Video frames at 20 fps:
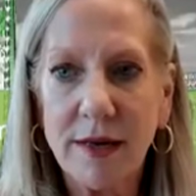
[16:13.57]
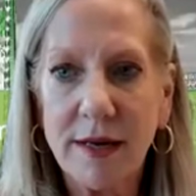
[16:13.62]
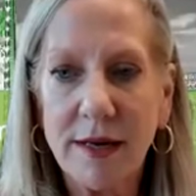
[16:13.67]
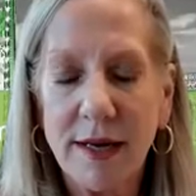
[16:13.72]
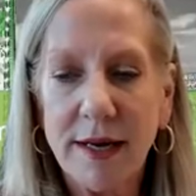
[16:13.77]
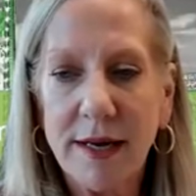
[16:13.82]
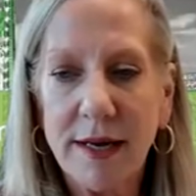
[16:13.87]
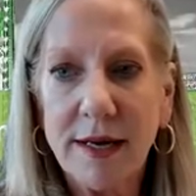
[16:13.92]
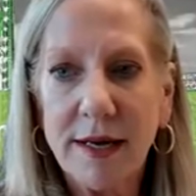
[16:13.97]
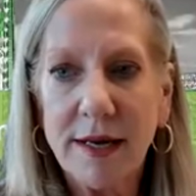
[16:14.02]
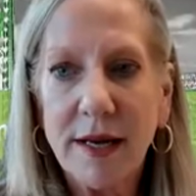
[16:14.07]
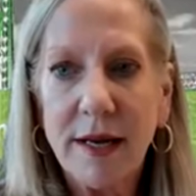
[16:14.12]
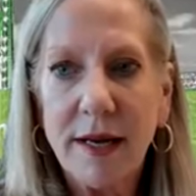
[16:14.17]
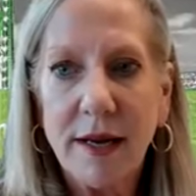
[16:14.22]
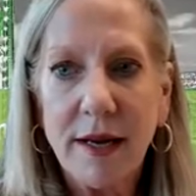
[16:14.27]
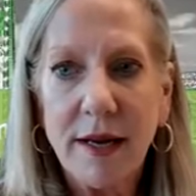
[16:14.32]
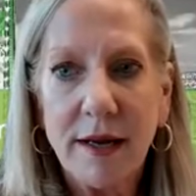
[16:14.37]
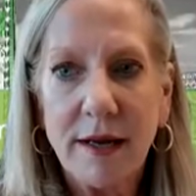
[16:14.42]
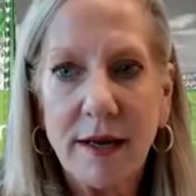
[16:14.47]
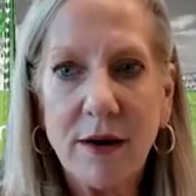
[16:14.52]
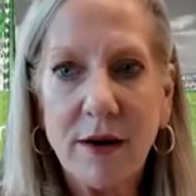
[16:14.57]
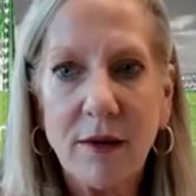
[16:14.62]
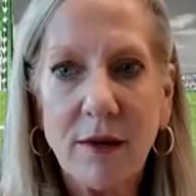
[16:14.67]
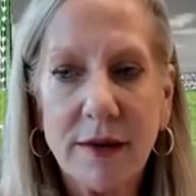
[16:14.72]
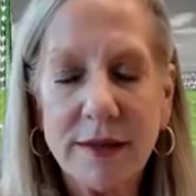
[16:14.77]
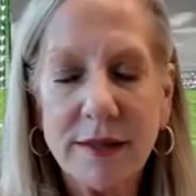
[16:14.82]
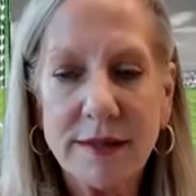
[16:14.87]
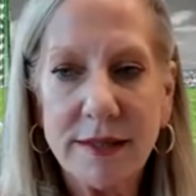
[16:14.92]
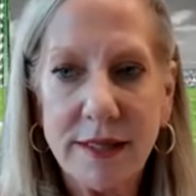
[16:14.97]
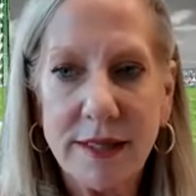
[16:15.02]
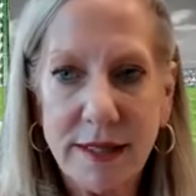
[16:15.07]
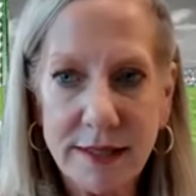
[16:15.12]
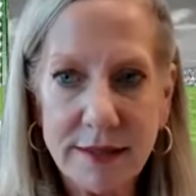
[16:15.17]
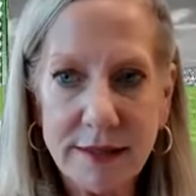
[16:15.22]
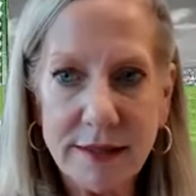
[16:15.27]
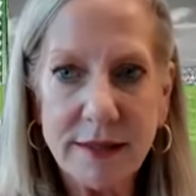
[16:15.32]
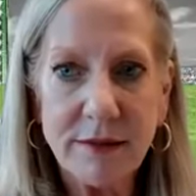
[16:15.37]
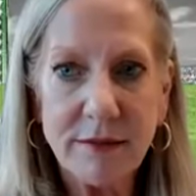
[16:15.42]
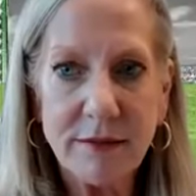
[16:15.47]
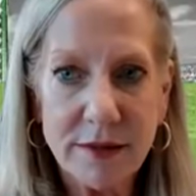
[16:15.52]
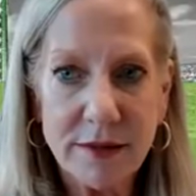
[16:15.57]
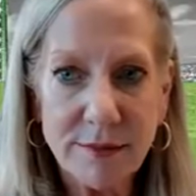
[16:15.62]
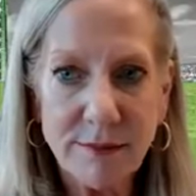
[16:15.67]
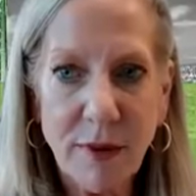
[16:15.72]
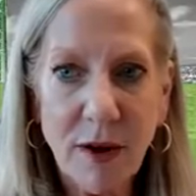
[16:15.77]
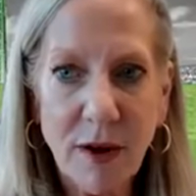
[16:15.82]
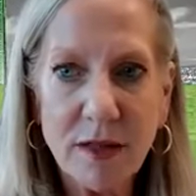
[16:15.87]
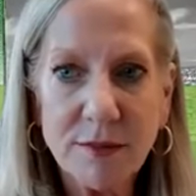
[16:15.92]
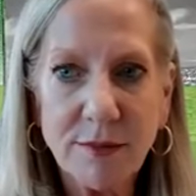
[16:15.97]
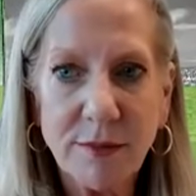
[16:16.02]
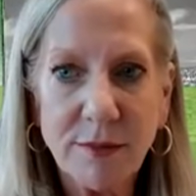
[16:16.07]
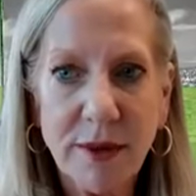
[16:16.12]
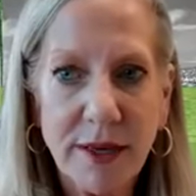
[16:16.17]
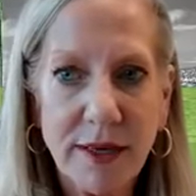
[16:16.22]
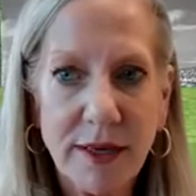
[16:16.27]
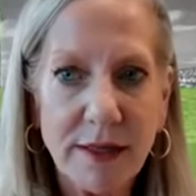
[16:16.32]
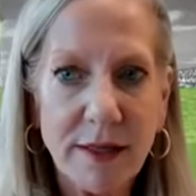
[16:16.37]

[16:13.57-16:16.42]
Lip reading: And you know, it's the incident response plan.